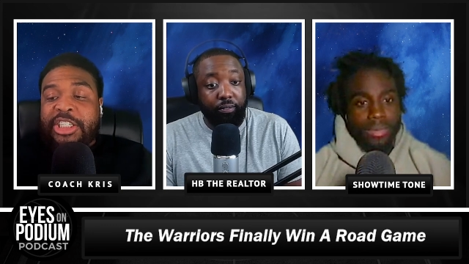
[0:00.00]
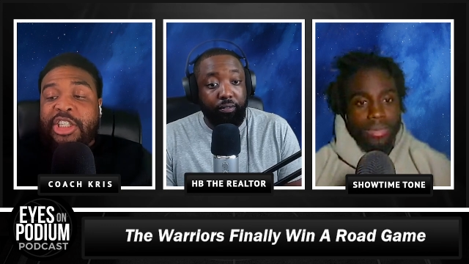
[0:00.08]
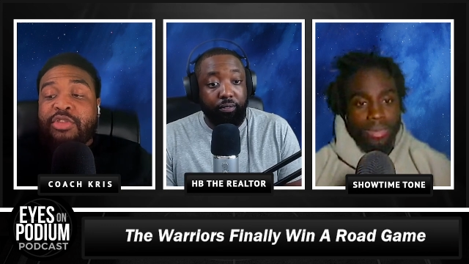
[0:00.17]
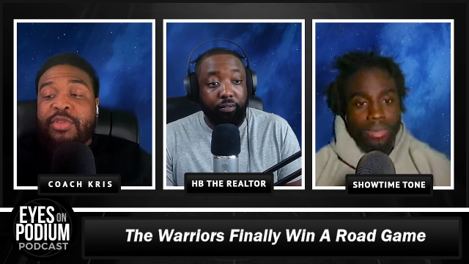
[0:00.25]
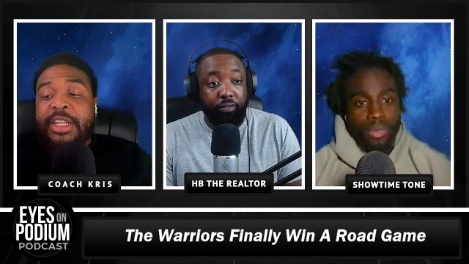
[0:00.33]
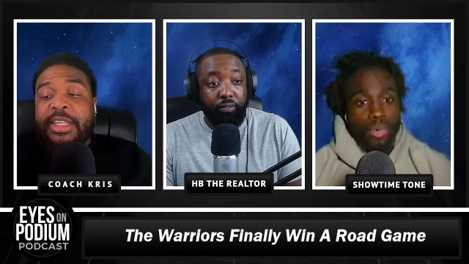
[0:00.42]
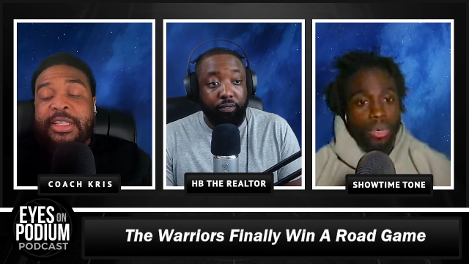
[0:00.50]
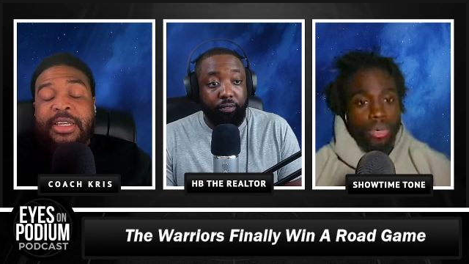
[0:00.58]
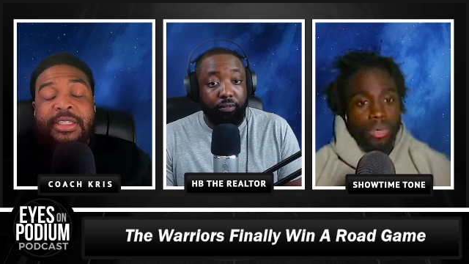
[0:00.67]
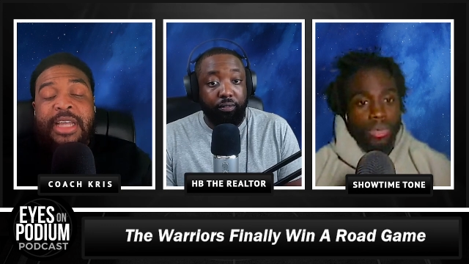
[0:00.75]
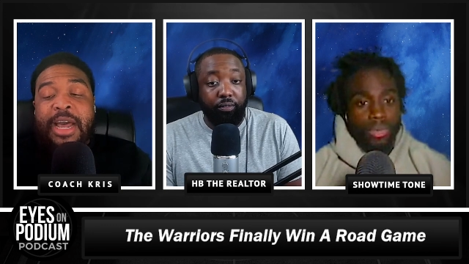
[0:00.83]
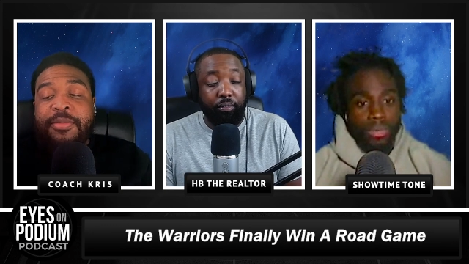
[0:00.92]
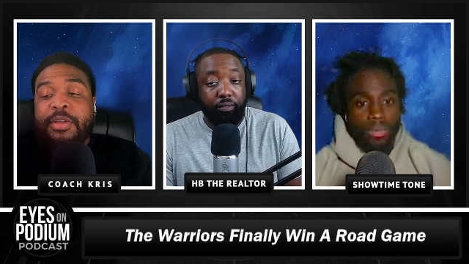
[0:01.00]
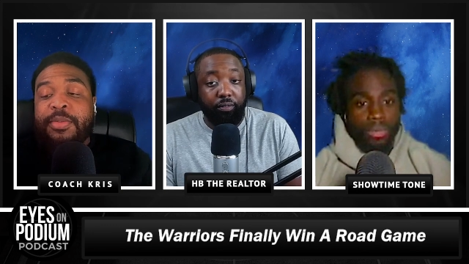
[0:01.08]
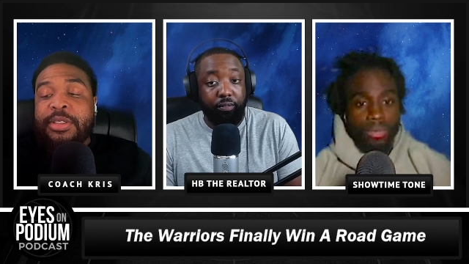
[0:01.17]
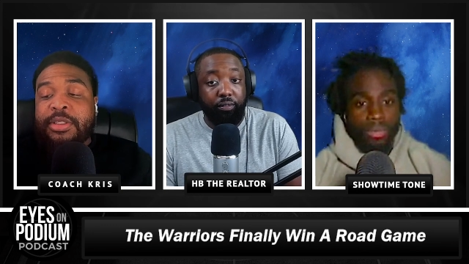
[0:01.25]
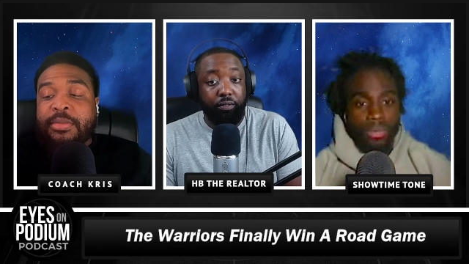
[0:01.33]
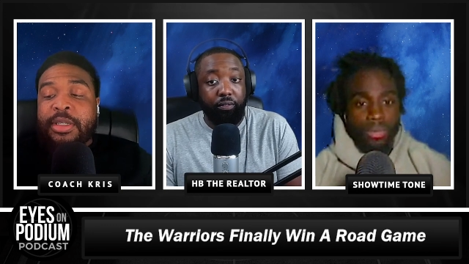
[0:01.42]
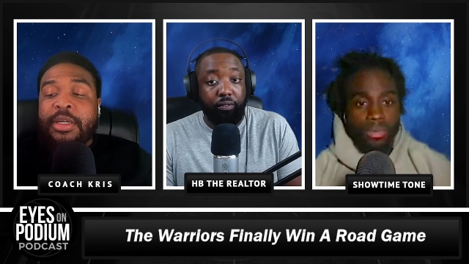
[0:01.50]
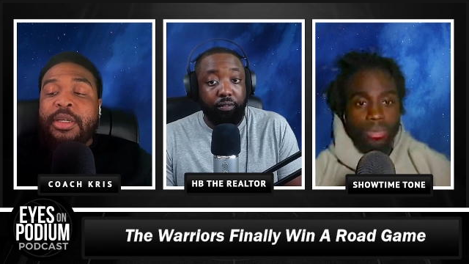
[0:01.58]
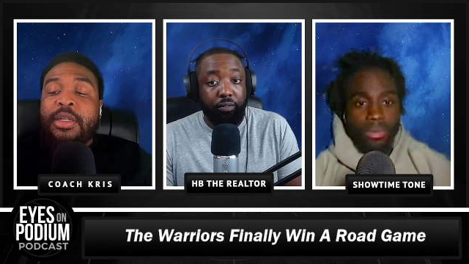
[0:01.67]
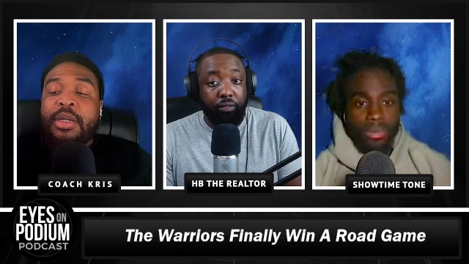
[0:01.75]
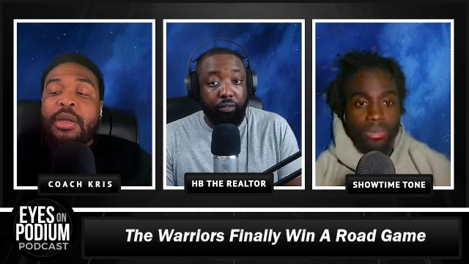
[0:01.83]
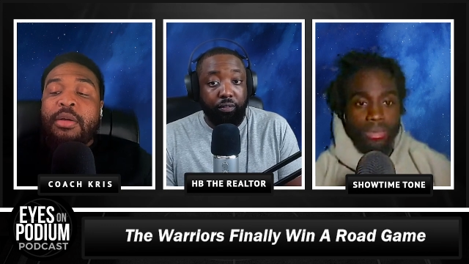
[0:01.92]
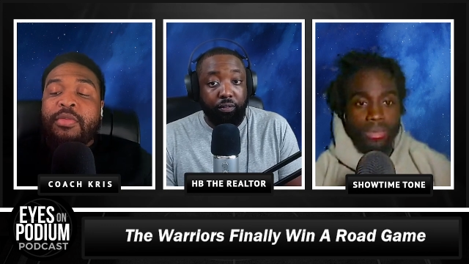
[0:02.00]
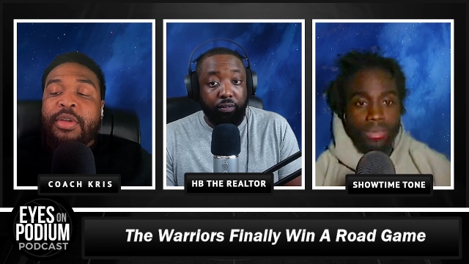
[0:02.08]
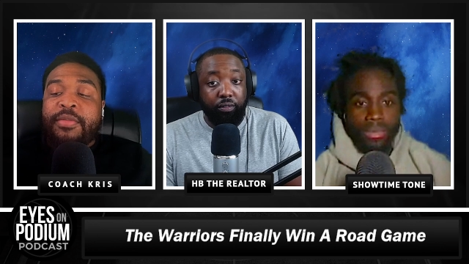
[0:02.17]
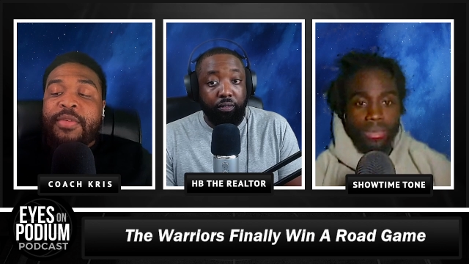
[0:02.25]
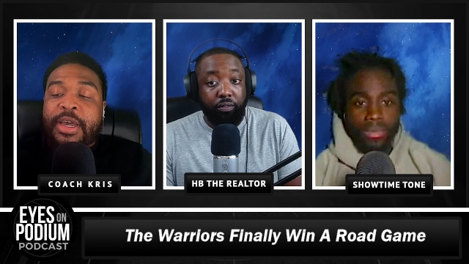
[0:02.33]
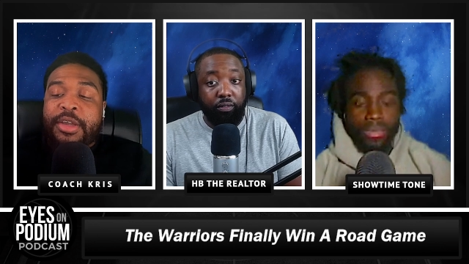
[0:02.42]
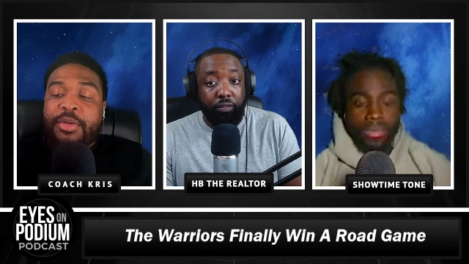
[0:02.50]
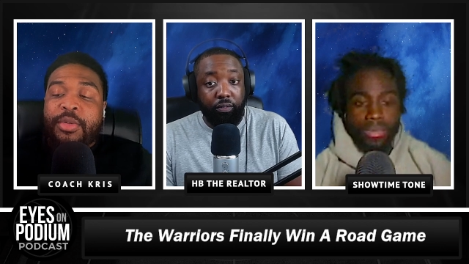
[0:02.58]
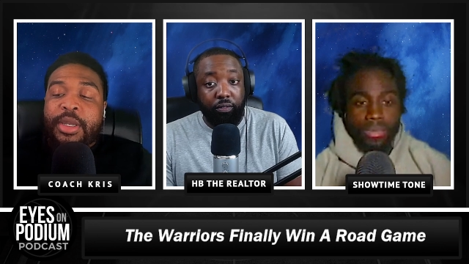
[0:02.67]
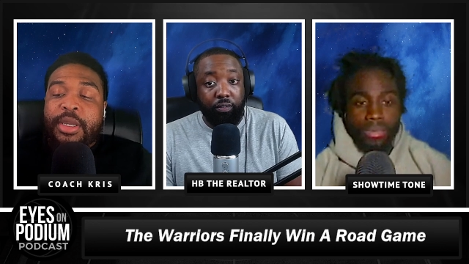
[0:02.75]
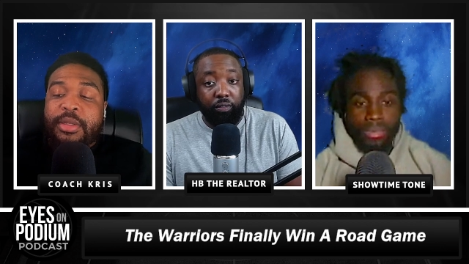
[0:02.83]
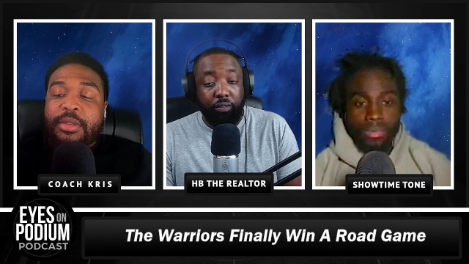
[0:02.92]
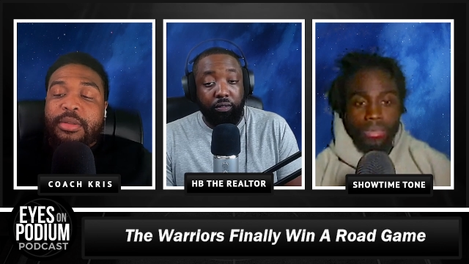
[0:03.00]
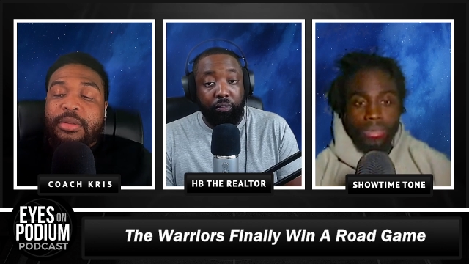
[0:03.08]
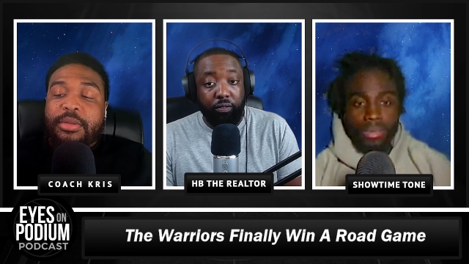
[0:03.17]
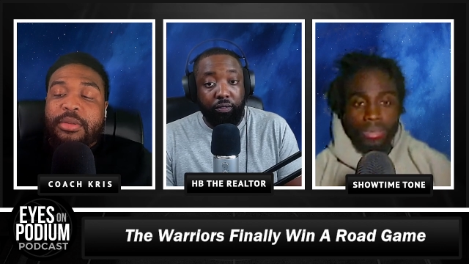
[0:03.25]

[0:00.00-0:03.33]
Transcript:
Speaker 1: I just mm. read that there's optimism they're gonna uh, reevaluate